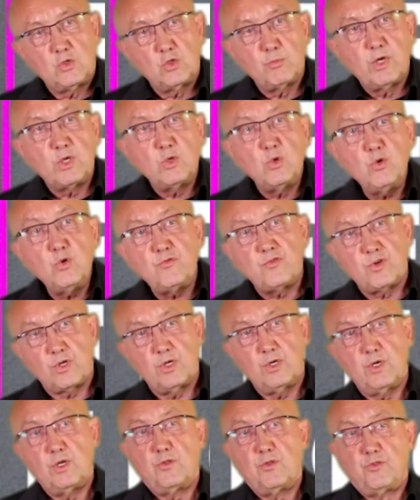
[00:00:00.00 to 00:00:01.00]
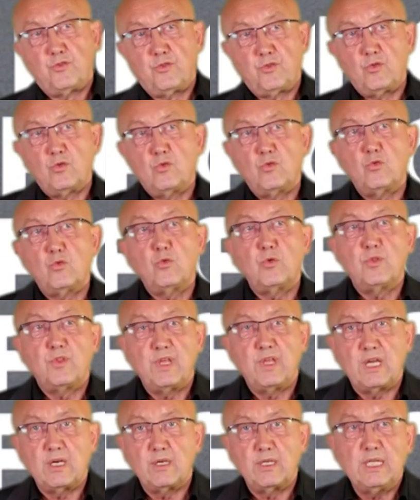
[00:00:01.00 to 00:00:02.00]
maneuver through
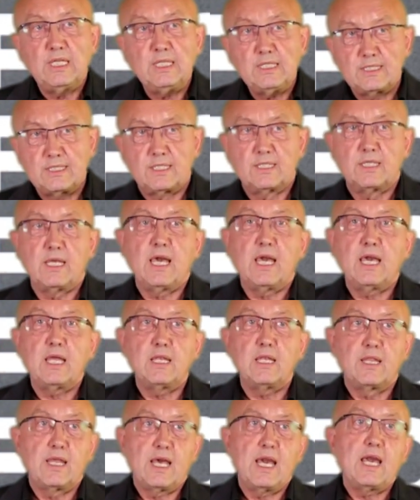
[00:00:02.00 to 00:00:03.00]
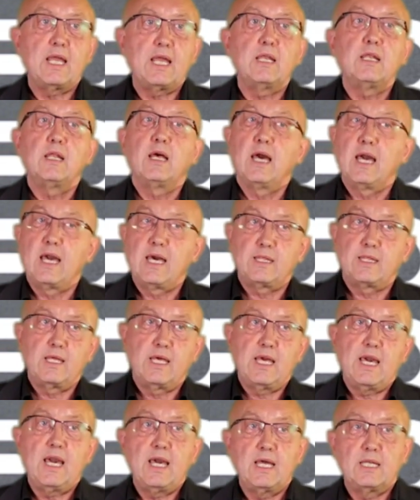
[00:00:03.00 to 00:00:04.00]
their needs, and then at
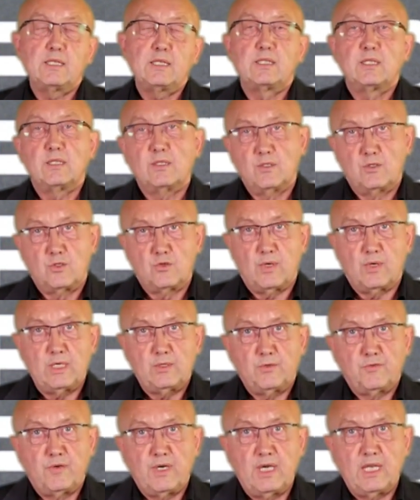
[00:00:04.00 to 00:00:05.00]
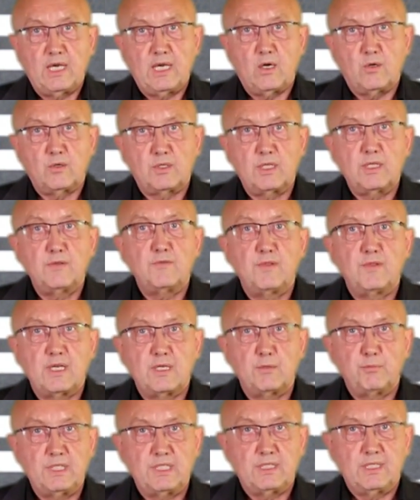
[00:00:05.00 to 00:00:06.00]
the end try to find out if
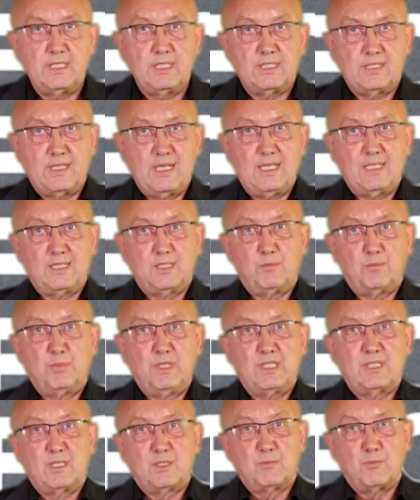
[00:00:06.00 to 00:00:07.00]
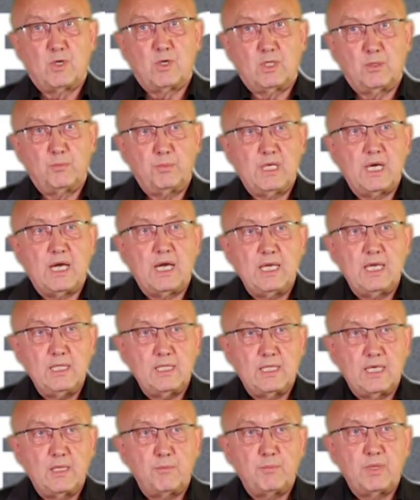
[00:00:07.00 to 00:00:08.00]
there is a business model
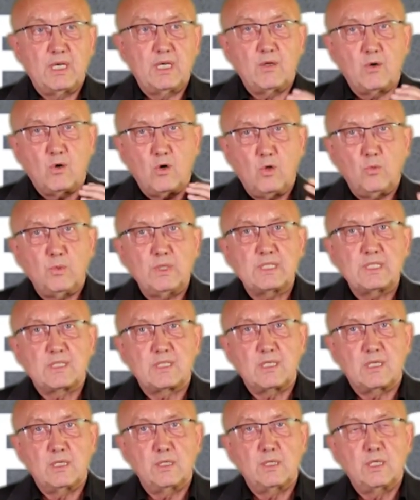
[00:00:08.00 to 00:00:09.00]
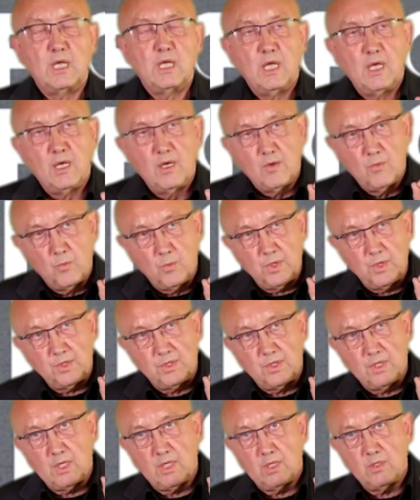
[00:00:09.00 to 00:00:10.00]
behind that, but always start
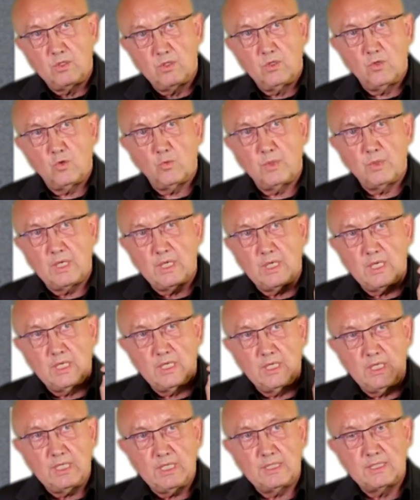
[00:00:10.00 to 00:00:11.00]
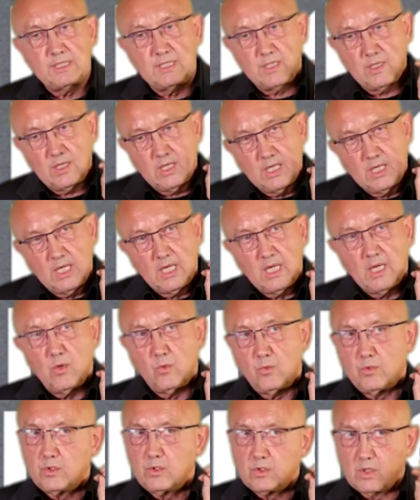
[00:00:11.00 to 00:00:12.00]
with the human needs.
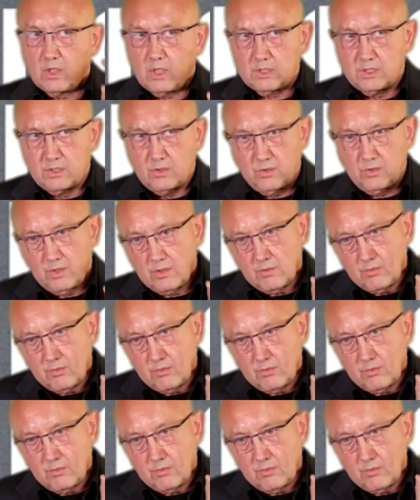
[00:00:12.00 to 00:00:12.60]
You could also